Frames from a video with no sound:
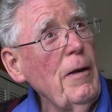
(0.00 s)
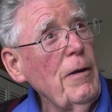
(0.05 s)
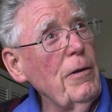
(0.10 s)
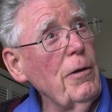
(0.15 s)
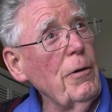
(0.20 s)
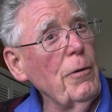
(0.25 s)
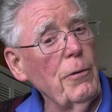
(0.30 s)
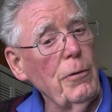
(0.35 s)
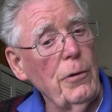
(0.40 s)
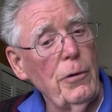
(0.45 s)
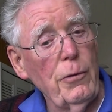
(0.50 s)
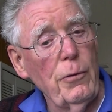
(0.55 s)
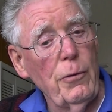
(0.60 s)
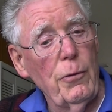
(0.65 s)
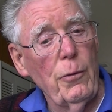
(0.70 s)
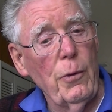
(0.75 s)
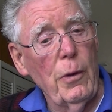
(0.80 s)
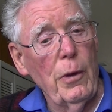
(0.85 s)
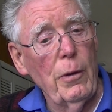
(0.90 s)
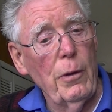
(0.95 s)

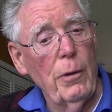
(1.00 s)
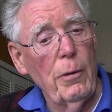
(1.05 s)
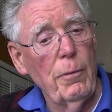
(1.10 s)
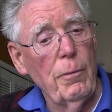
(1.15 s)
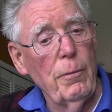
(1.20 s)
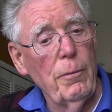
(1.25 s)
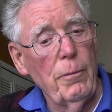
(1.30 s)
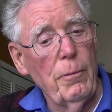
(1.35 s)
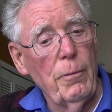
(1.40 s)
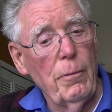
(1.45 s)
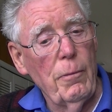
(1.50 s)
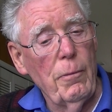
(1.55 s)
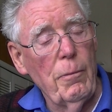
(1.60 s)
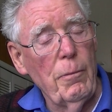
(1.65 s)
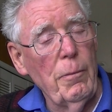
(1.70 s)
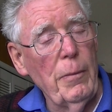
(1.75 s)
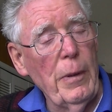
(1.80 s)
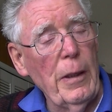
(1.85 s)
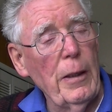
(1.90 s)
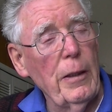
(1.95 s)
to
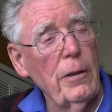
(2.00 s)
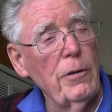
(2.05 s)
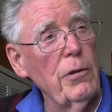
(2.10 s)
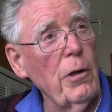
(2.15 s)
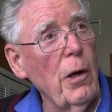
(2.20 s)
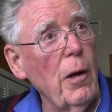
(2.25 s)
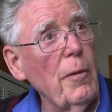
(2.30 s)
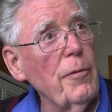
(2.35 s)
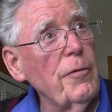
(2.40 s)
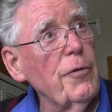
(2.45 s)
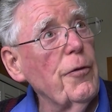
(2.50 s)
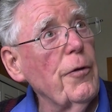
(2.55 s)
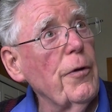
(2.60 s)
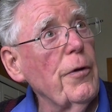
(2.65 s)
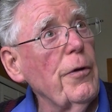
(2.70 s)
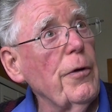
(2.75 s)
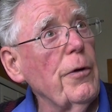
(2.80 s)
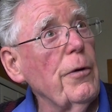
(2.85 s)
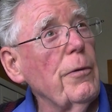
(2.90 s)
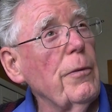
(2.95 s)
make jobs for
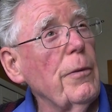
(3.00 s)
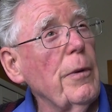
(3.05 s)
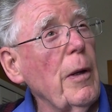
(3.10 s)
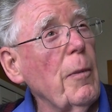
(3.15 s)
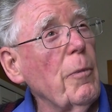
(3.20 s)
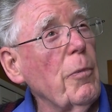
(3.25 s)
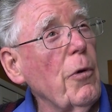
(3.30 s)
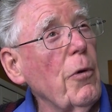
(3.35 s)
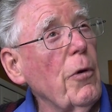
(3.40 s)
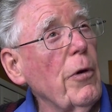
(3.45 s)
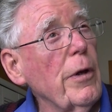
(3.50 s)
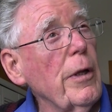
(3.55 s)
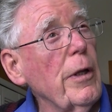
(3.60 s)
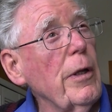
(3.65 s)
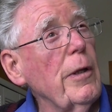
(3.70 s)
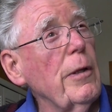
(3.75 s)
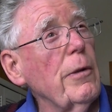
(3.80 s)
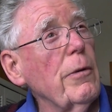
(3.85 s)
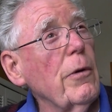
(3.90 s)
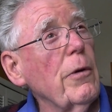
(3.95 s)
their
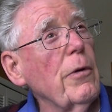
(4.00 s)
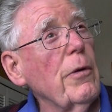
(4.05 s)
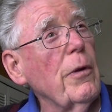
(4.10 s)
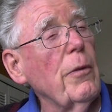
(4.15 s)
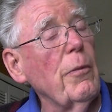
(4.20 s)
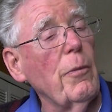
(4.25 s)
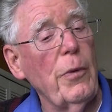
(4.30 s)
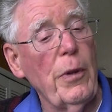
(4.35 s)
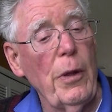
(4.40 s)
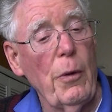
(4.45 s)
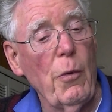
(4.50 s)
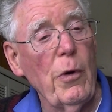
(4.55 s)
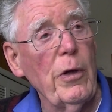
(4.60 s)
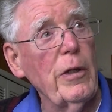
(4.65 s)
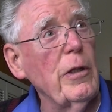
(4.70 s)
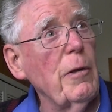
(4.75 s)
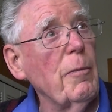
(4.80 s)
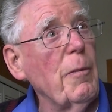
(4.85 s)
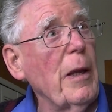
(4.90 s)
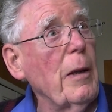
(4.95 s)
employees or they
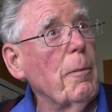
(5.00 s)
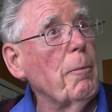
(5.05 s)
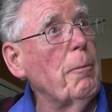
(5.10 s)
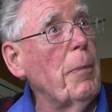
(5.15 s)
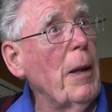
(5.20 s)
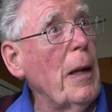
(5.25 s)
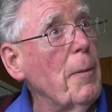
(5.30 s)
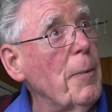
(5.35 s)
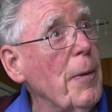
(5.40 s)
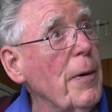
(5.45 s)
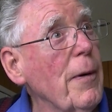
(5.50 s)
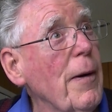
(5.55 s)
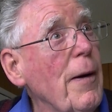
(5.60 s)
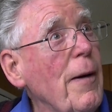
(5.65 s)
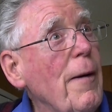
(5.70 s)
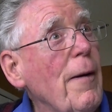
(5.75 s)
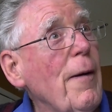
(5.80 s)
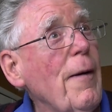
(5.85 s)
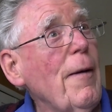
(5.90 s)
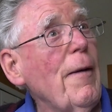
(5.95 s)
wanted to make paper.
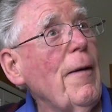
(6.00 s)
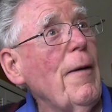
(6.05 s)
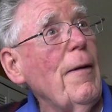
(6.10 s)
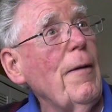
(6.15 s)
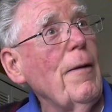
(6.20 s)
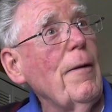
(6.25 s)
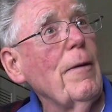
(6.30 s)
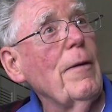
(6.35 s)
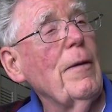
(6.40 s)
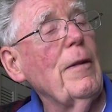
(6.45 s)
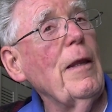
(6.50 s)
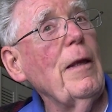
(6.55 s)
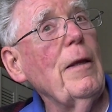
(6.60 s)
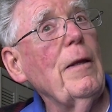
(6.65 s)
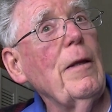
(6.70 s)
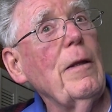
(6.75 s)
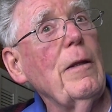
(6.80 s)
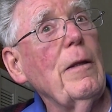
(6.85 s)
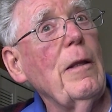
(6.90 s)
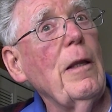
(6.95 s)

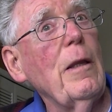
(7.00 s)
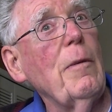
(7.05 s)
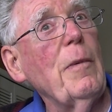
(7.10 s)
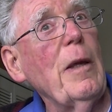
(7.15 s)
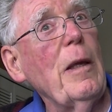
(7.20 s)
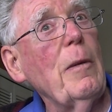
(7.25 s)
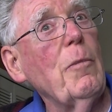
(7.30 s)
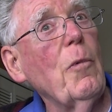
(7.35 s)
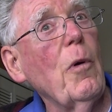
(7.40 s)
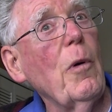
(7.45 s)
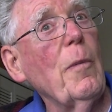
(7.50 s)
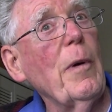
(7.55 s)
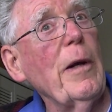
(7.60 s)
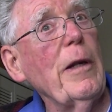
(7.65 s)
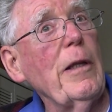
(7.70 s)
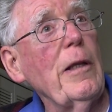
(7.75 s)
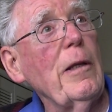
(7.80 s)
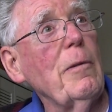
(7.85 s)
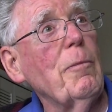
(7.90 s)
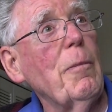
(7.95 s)
They made more
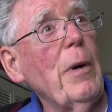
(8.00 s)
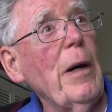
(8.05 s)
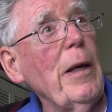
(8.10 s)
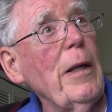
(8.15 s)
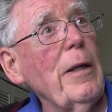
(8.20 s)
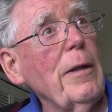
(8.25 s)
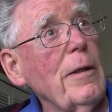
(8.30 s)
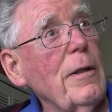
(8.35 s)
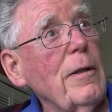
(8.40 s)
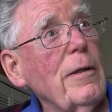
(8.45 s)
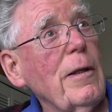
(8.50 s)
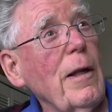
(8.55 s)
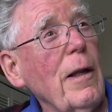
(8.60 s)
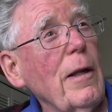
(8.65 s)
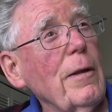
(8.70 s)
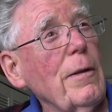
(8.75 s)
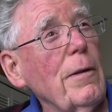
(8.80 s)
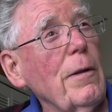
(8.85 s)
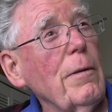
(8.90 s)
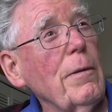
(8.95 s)
money in buying and
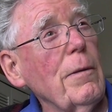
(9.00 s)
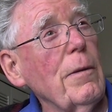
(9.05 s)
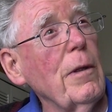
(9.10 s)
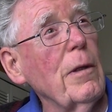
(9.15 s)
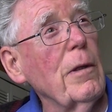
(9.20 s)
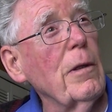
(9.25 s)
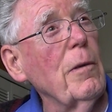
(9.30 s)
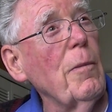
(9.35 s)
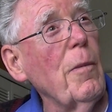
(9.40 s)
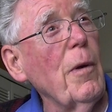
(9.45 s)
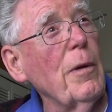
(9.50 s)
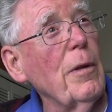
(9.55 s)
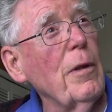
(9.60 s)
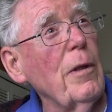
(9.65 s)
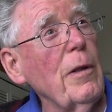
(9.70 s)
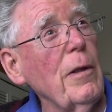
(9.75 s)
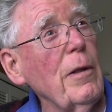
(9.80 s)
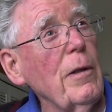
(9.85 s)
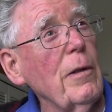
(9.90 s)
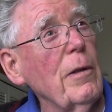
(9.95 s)
selling the
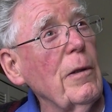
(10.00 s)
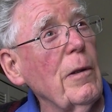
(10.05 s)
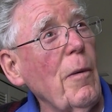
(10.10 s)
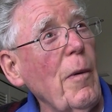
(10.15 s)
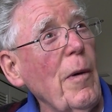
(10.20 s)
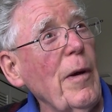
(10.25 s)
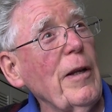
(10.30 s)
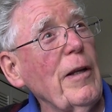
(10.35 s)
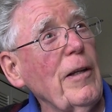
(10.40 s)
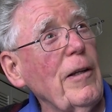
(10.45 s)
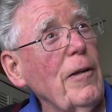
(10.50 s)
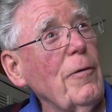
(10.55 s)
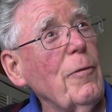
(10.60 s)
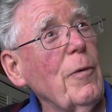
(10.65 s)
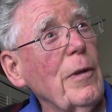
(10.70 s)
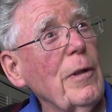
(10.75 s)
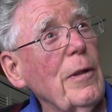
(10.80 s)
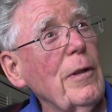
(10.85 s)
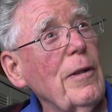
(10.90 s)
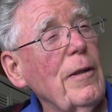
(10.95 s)
commodity
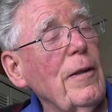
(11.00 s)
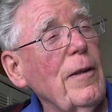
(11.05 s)
was